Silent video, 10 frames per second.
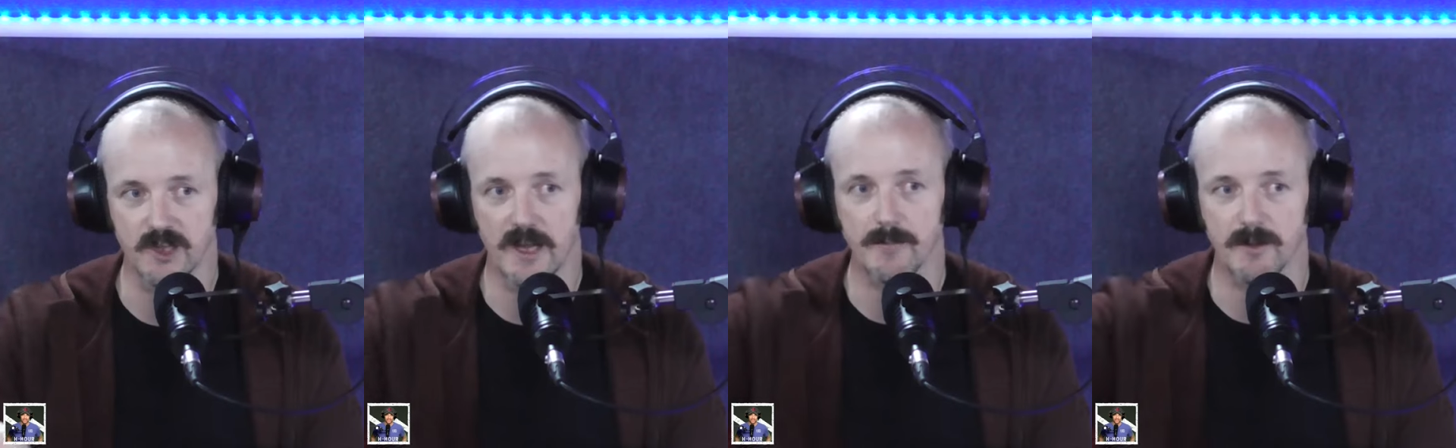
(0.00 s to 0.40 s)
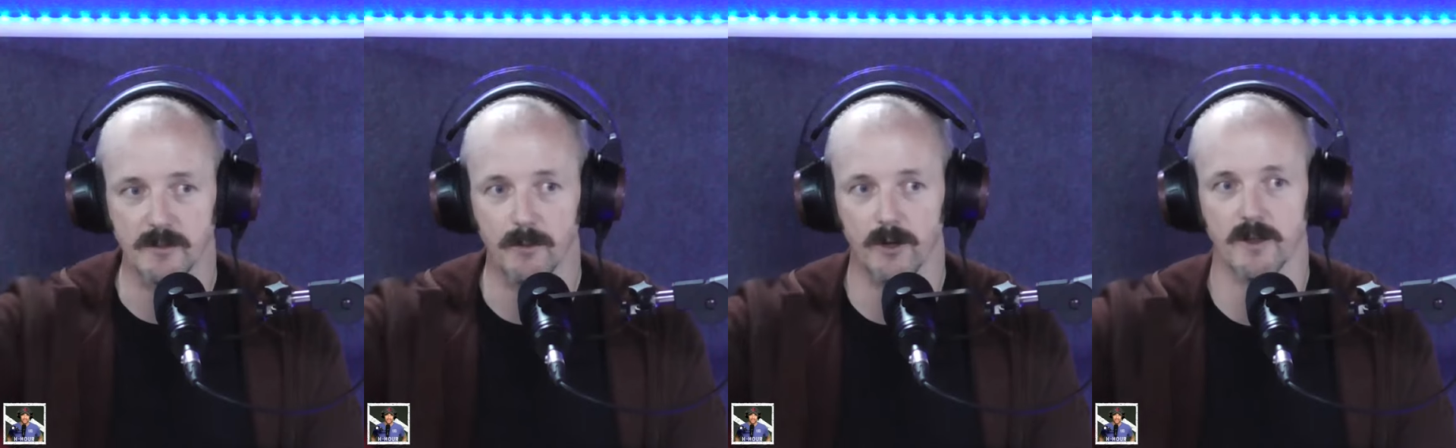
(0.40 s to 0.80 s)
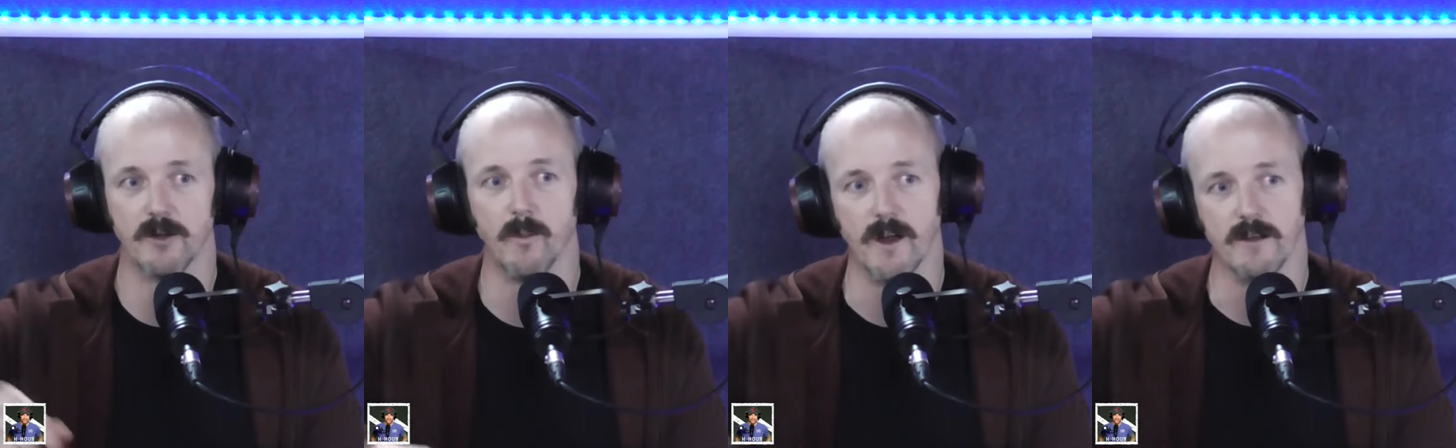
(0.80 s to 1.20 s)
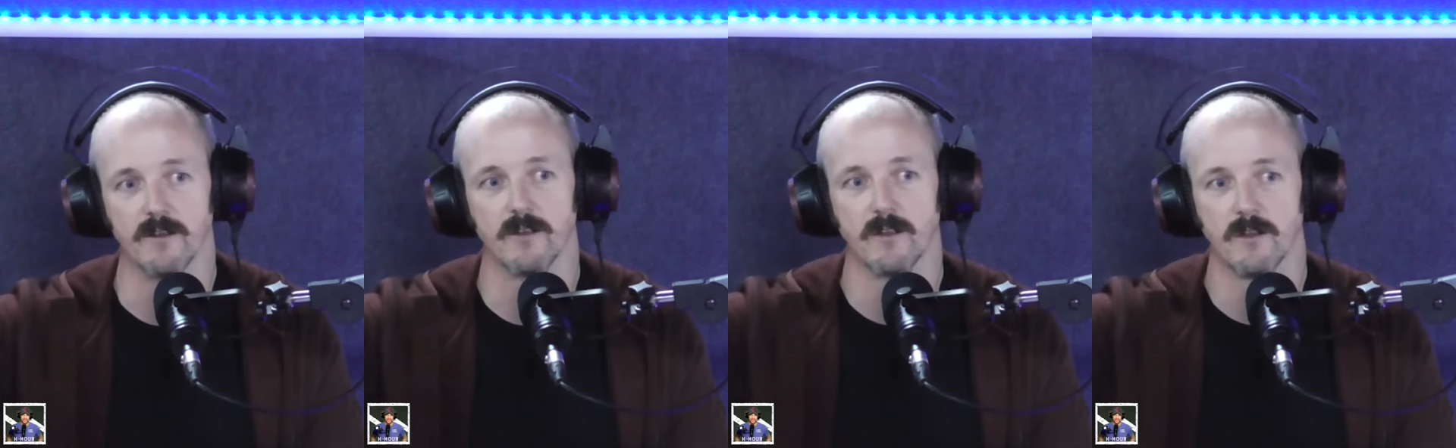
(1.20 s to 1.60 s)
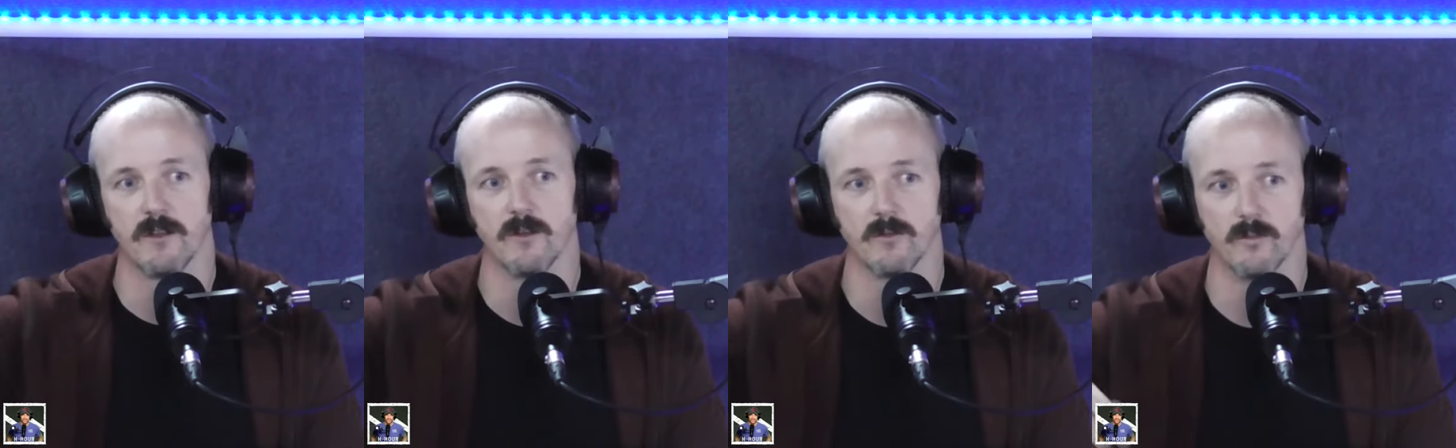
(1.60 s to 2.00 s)
escaping the bottle in a way,
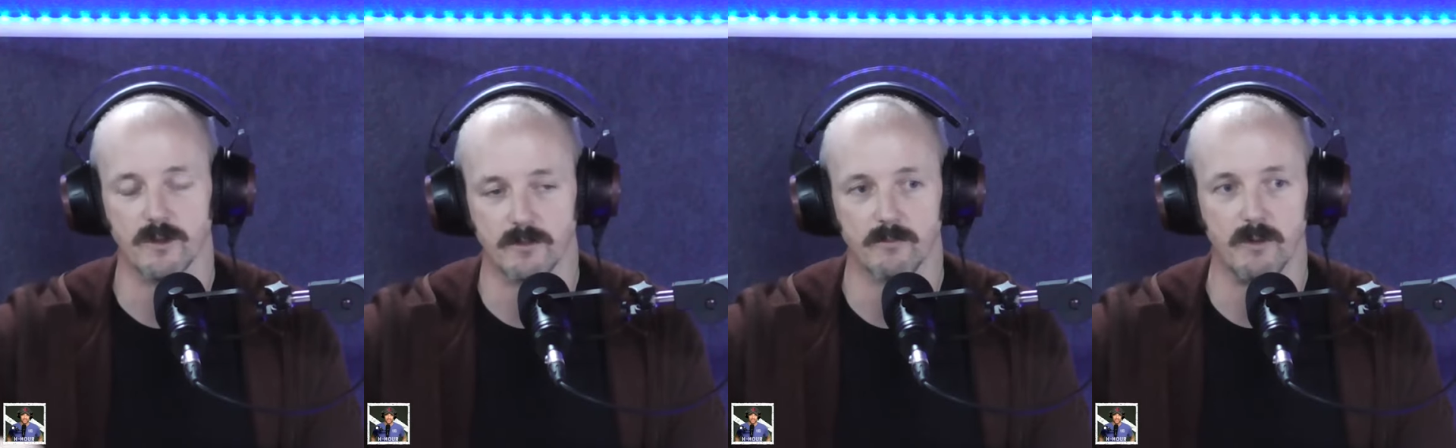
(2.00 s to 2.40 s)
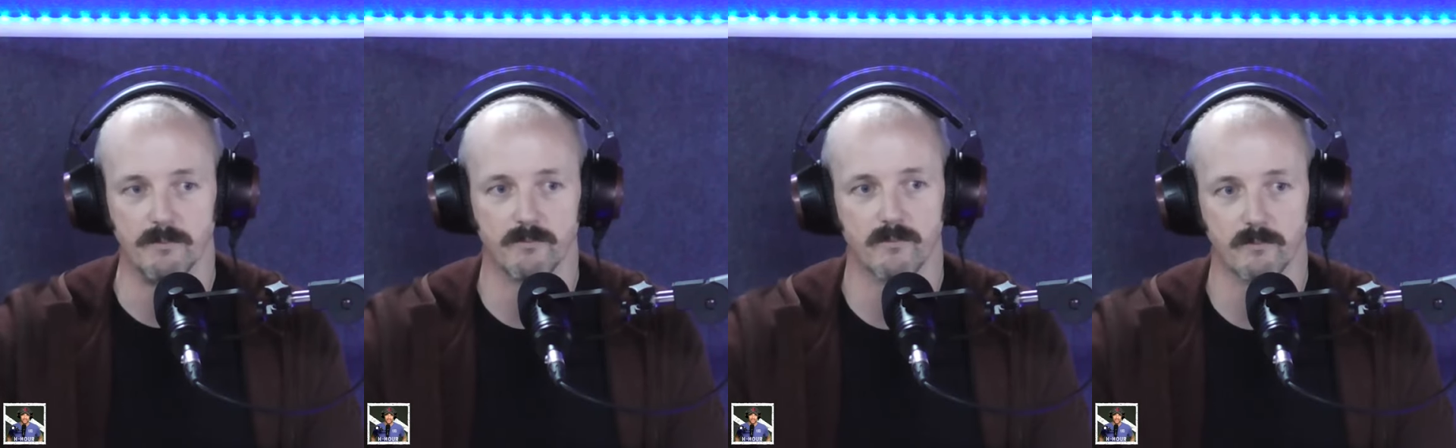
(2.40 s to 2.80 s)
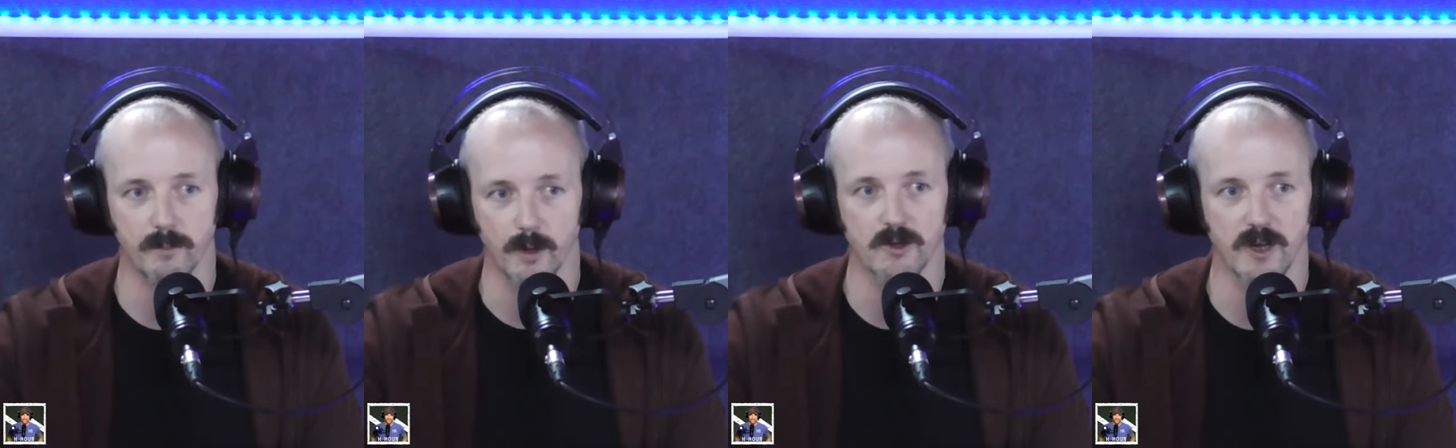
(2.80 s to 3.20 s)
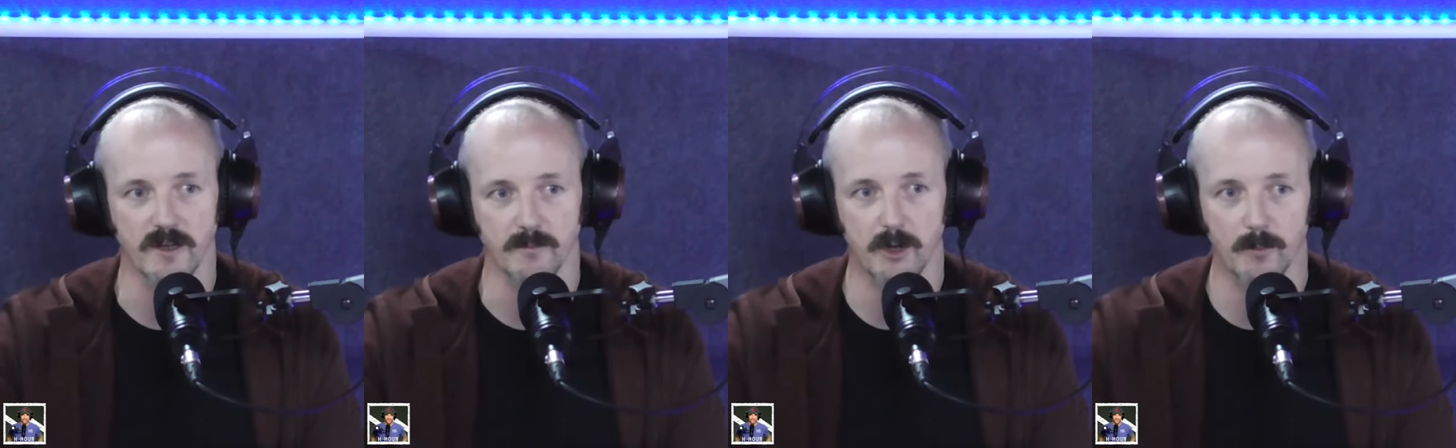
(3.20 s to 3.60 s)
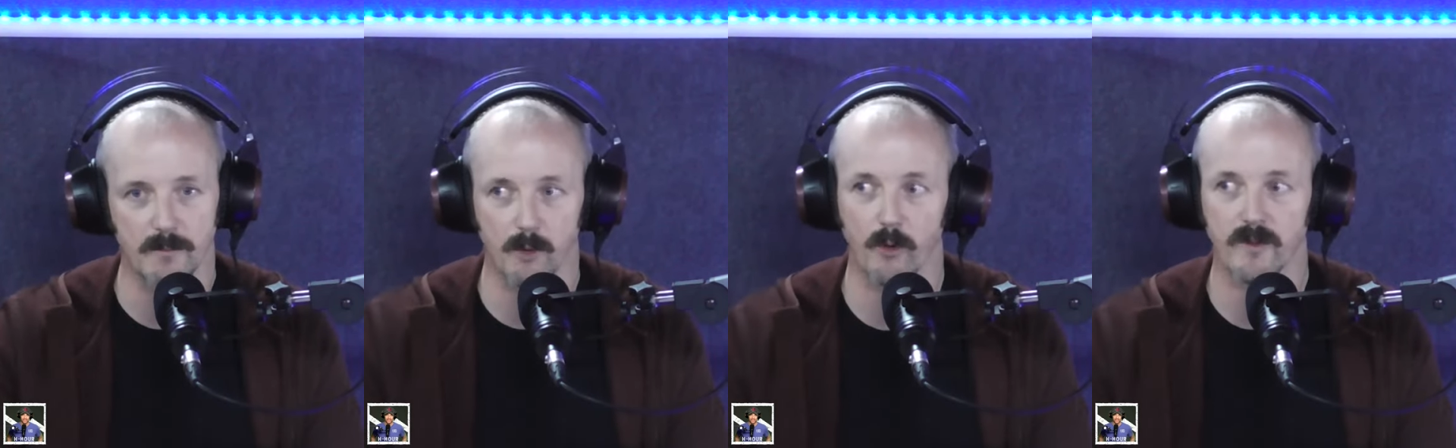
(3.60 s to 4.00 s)
with with blockchain
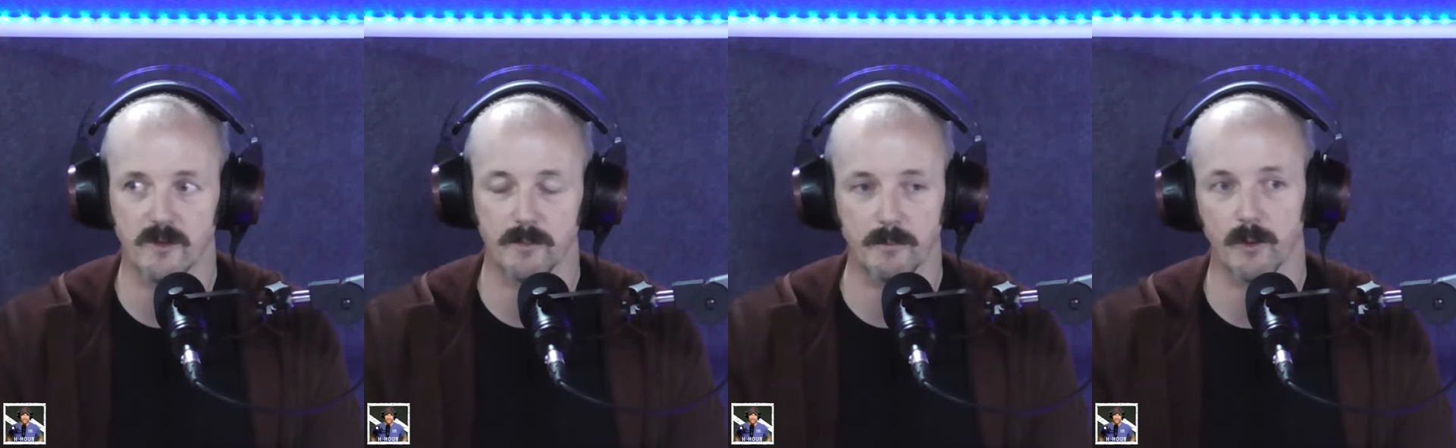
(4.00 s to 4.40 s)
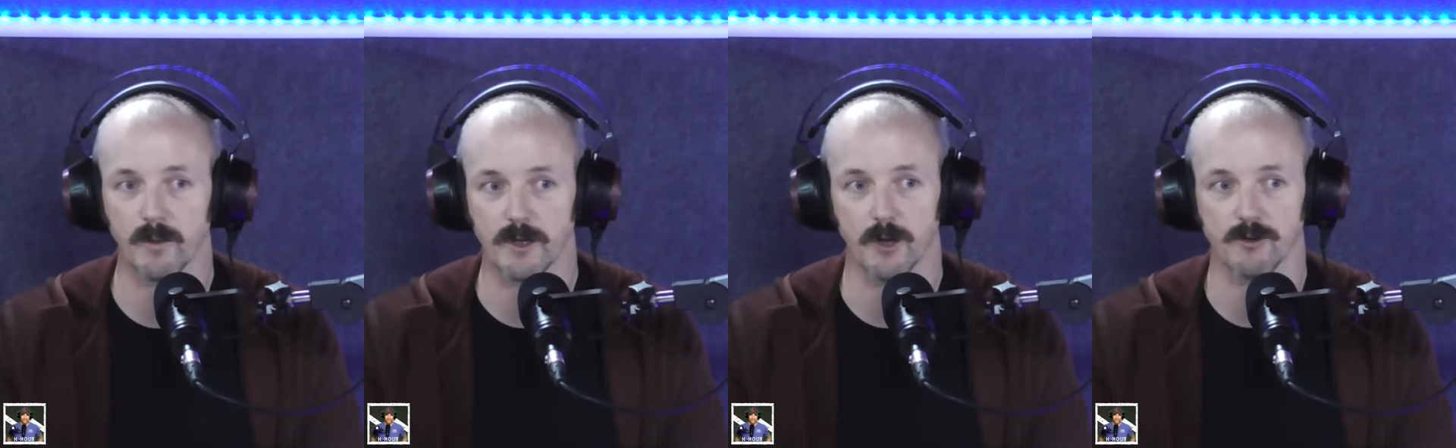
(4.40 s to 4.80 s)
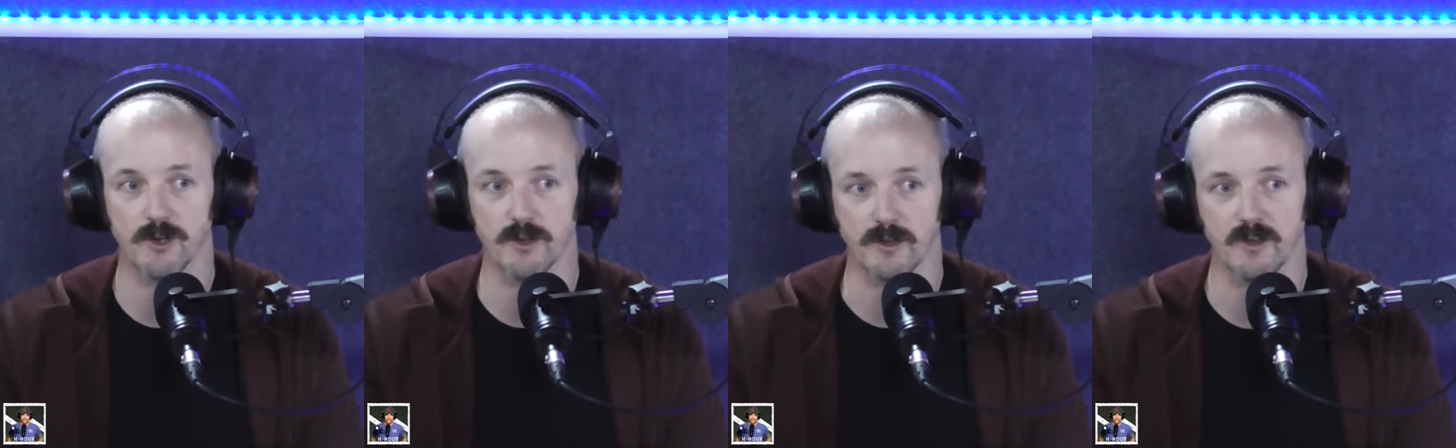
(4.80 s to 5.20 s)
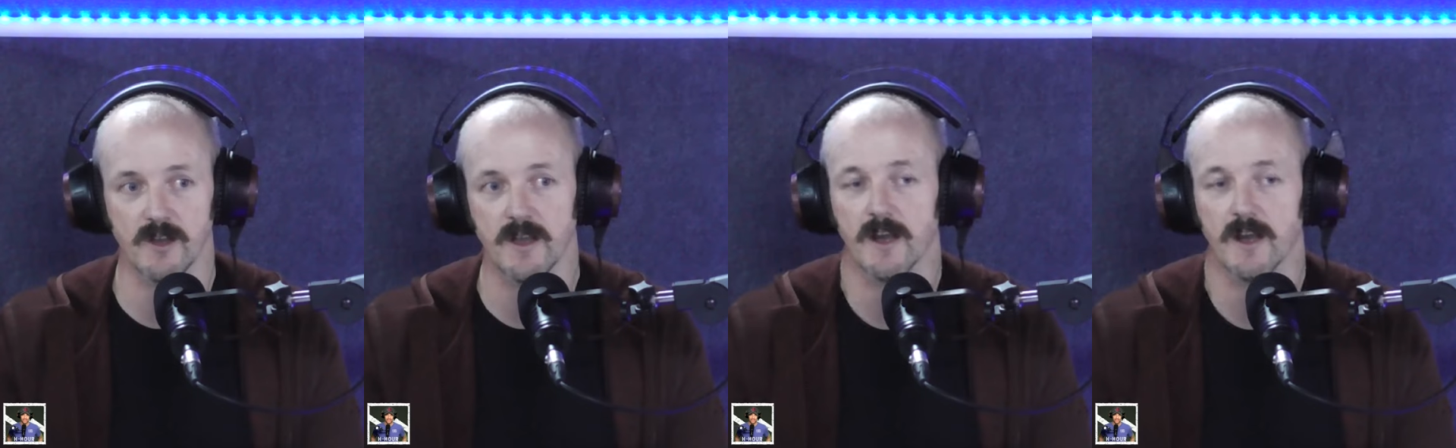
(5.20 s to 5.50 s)
becoming more into public consciousness.